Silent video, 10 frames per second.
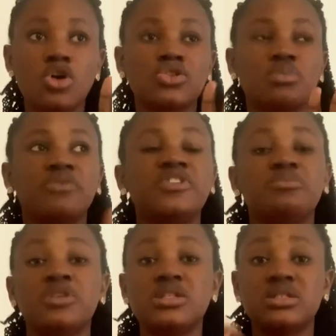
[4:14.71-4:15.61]
Some of
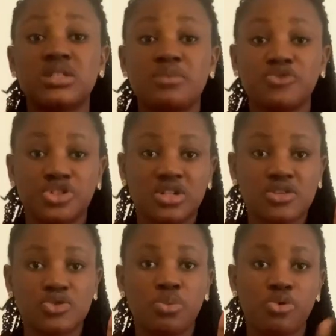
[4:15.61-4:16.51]
them need emotional
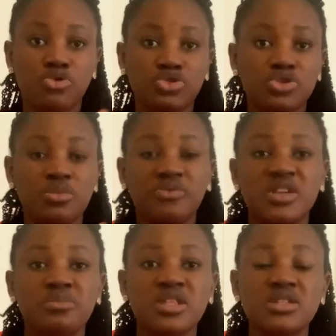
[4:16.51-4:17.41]
support, some of
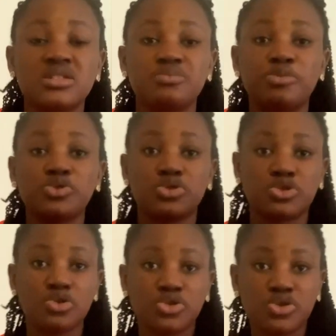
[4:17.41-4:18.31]
them need people to
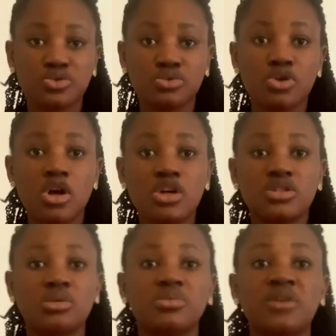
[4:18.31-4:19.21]
talk to, some
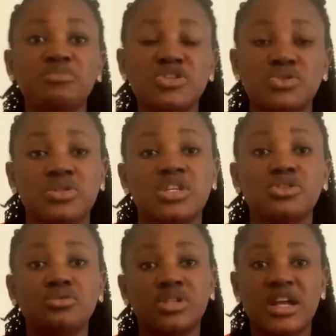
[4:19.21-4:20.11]
of them need to send
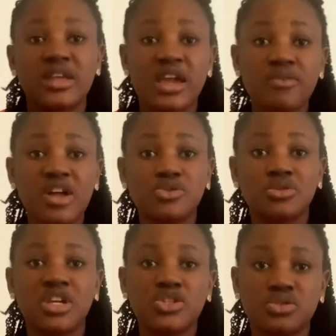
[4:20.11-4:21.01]
you on an errand to
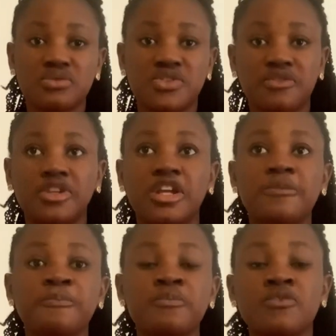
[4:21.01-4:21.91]
get stuff for
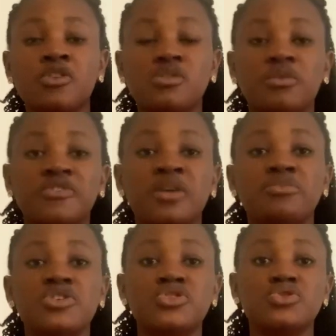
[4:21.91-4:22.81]
them, some of them
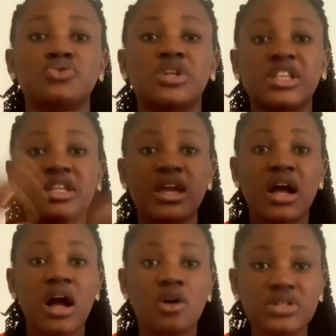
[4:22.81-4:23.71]
need you to clean their
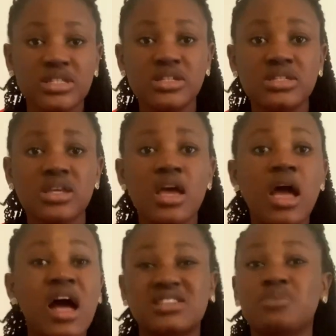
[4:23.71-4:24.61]
houses,
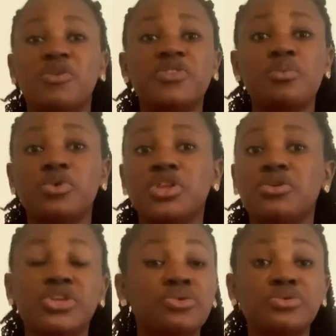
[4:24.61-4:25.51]
and some of them will tell you
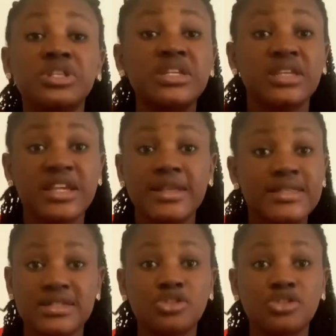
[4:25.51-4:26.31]
they don't need anything.